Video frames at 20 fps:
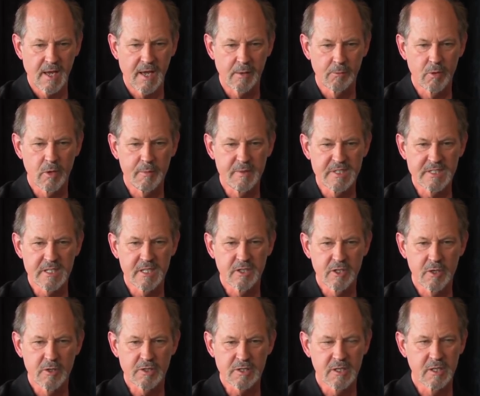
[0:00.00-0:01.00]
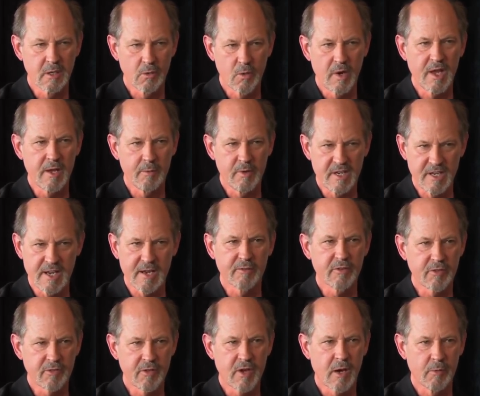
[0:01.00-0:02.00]
And we'll be seduced in a way we
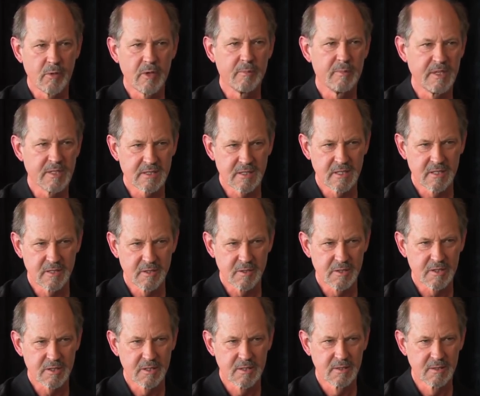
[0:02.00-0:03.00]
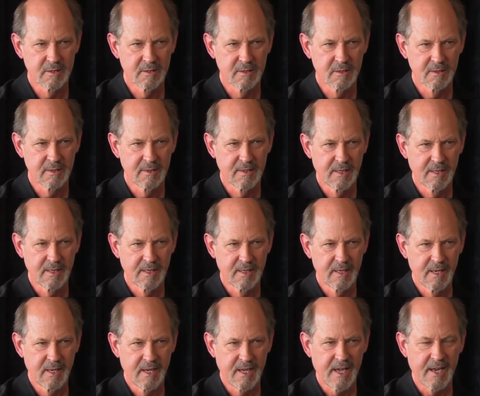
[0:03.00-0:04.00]
never thought we'd be seduced.
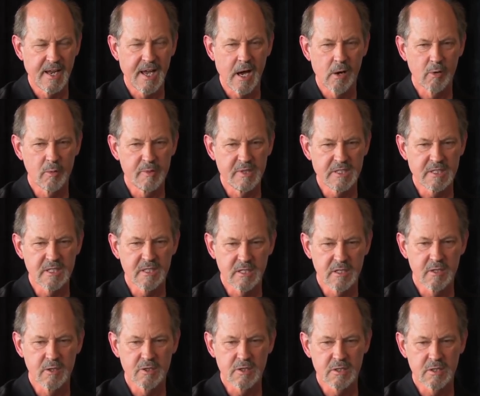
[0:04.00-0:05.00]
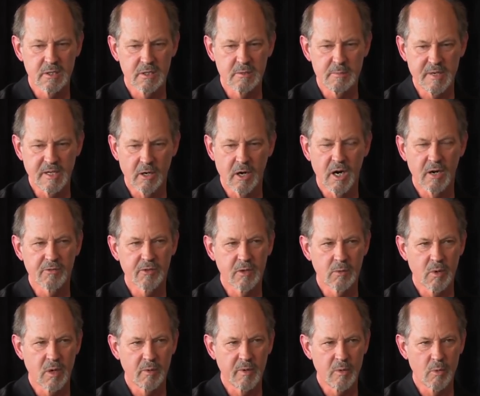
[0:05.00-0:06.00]
And how we'll be seduced is being
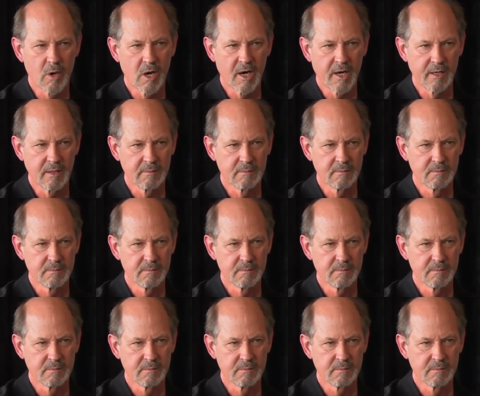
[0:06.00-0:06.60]
offered what we want,